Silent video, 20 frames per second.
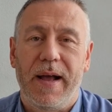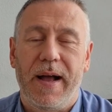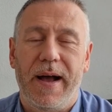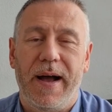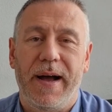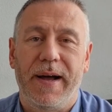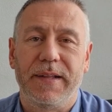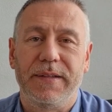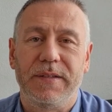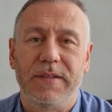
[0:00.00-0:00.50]

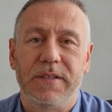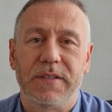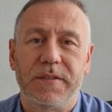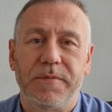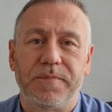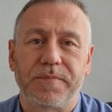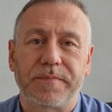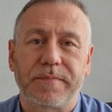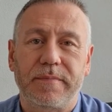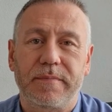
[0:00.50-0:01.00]
And
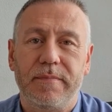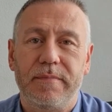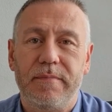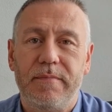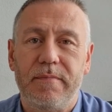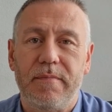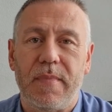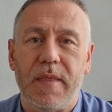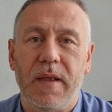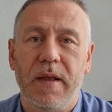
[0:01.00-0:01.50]

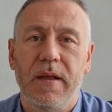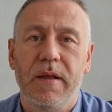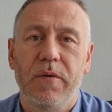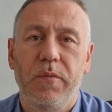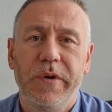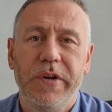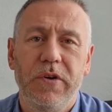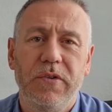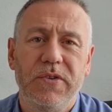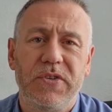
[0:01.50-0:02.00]

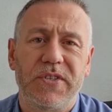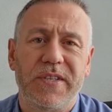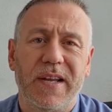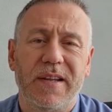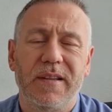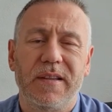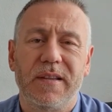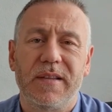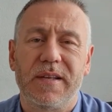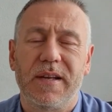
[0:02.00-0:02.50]
when you
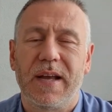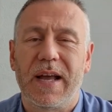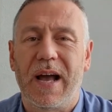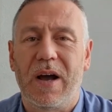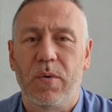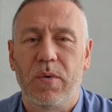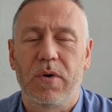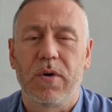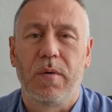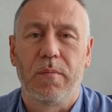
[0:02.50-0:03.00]
understand
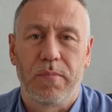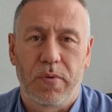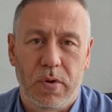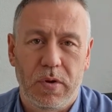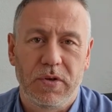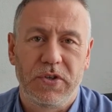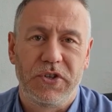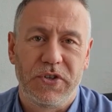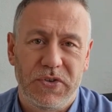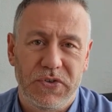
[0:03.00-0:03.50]
how
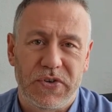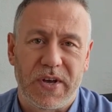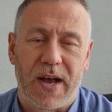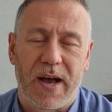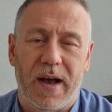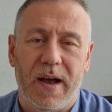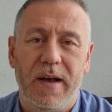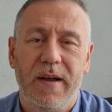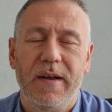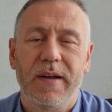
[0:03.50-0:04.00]
compulsions
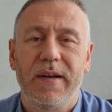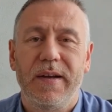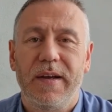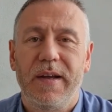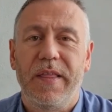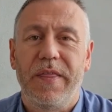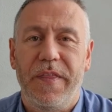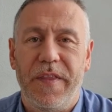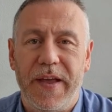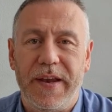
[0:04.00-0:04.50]
are,
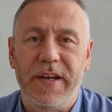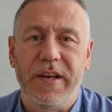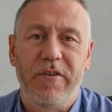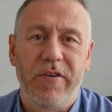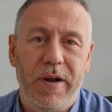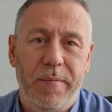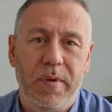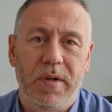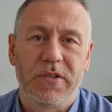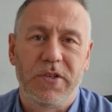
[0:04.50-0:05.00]
then
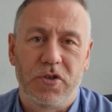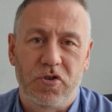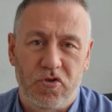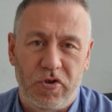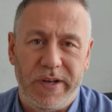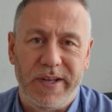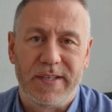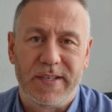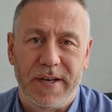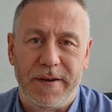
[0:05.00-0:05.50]
you're able to
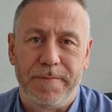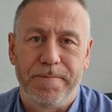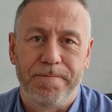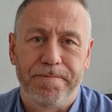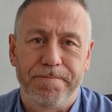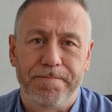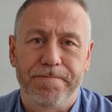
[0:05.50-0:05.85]
treat it.